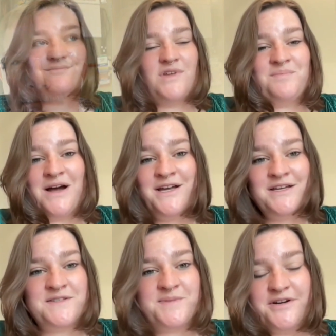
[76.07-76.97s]
In my
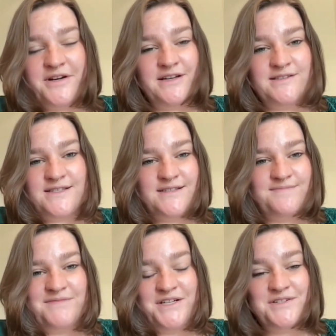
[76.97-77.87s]
experience,
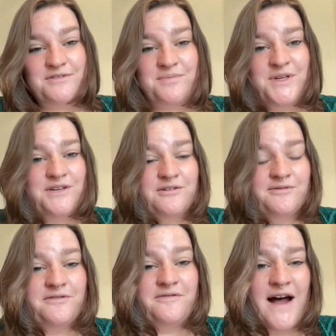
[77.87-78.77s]
it took me
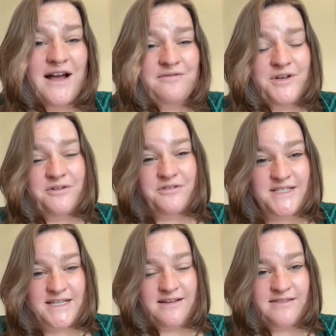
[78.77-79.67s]
over 5
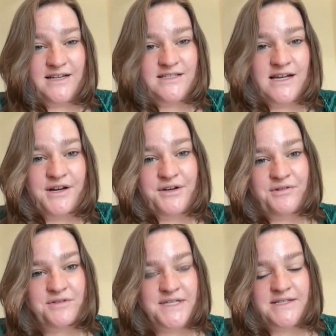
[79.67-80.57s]
years to get that
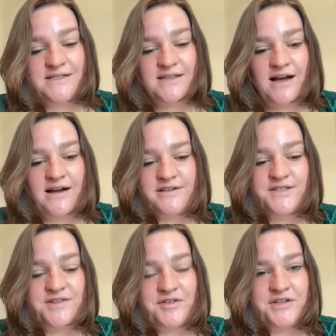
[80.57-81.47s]
diagnosis. I
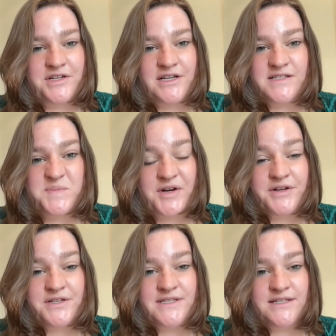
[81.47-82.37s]
started
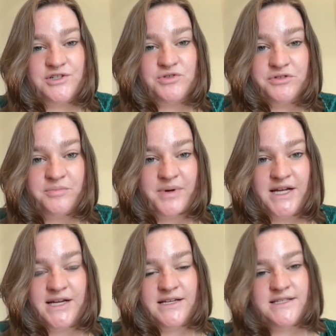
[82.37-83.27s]
experiencing shoulder
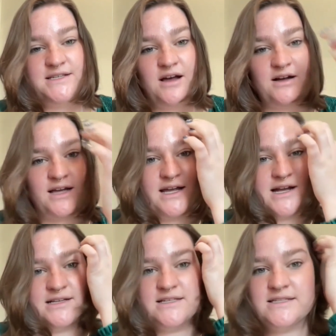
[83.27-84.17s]
pain as young
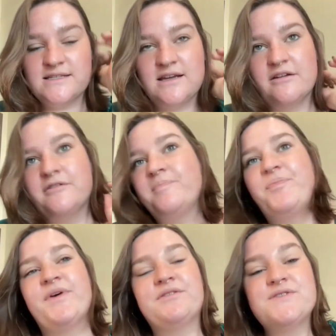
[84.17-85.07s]
as,
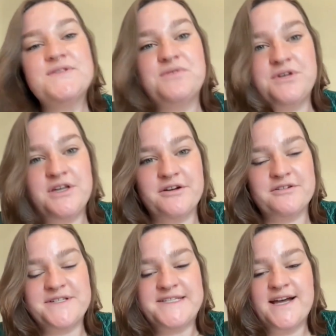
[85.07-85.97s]
middle school
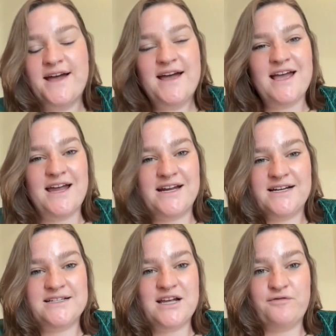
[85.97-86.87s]
years,
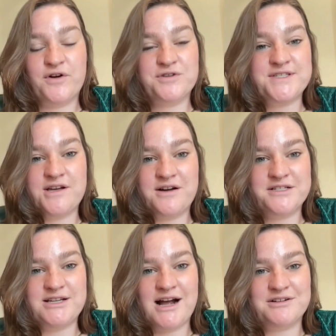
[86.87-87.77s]
and I first saw
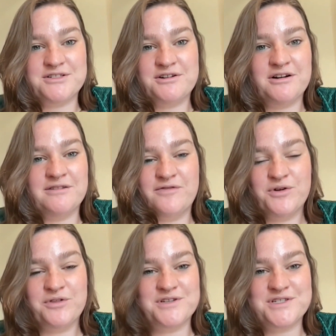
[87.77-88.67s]
a doctor
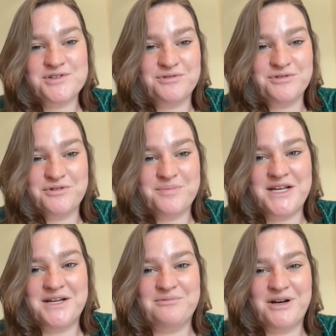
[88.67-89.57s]
for this shoulder
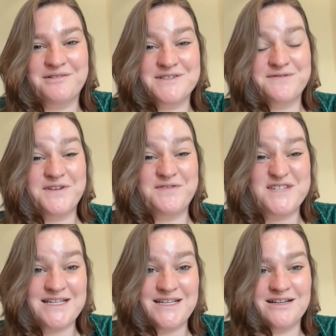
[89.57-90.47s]
pain when I was
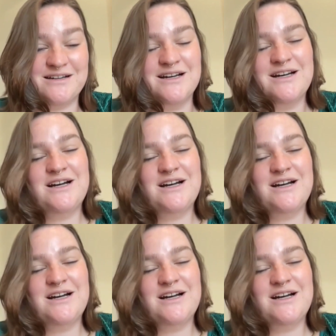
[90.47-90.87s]
15.